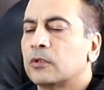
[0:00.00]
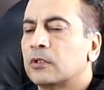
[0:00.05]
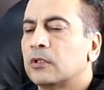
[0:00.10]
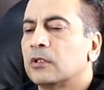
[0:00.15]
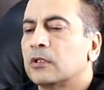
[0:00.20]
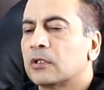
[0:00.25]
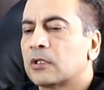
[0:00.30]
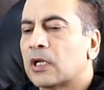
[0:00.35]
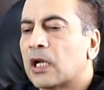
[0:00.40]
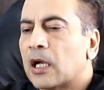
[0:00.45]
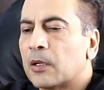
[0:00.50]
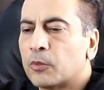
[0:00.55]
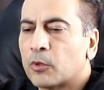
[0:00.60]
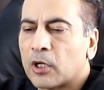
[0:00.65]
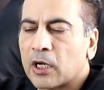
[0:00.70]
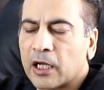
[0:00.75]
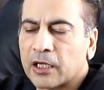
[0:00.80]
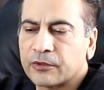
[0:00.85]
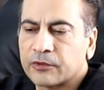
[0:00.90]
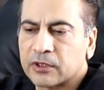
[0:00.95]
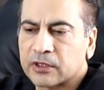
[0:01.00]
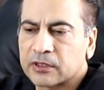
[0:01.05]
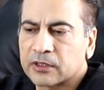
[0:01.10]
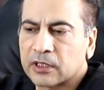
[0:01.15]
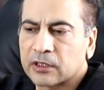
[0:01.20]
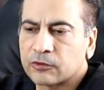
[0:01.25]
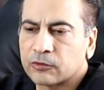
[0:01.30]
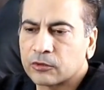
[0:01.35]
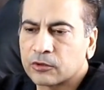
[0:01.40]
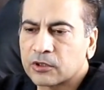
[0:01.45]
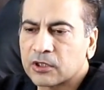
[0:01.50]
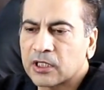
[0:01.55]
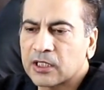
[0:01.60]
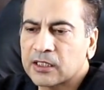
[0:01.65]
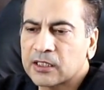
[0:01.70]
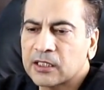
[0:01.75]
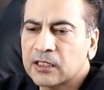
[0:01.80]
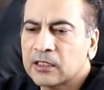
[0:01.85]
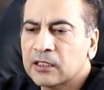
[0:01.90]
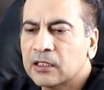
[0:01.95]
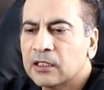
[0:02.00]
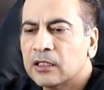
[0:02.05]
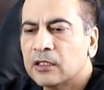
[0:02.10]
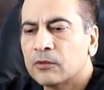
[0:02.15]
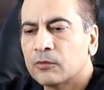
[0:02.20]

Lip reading: the carbohydrates that you're taking.